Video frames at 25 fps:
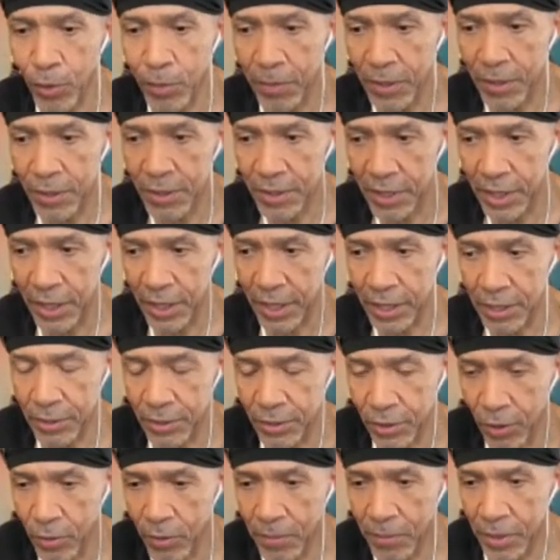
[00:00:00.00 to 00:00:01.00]
music, and
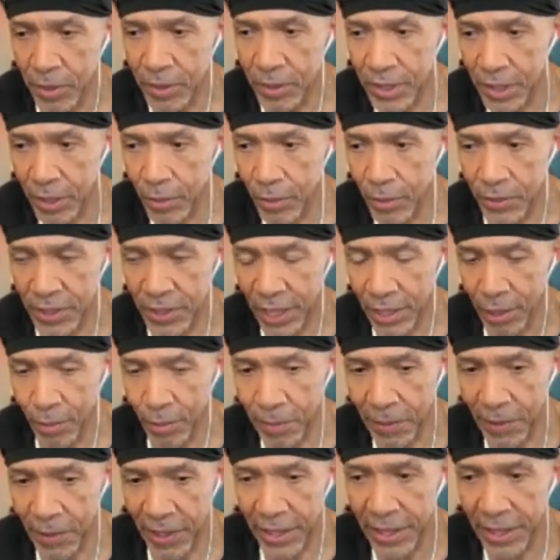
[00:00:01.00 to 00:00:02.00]
soul music was at a
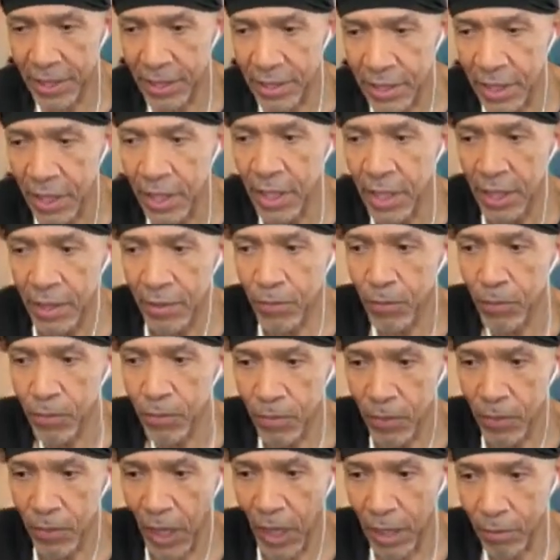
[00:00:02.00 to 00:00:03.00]
place.
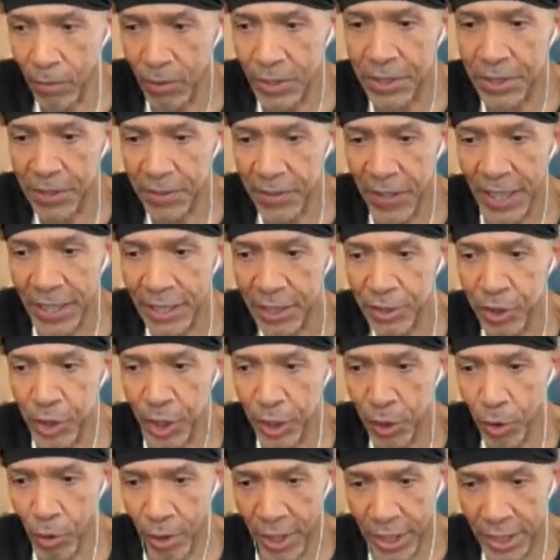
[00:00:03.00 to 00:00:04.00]
I was the next
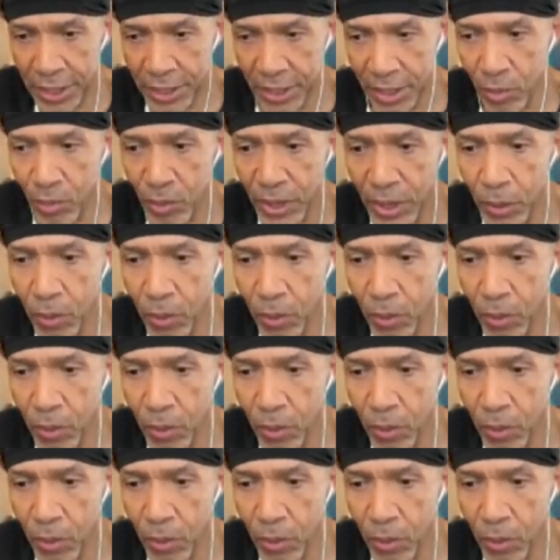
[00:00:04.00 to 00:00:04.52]
generation. We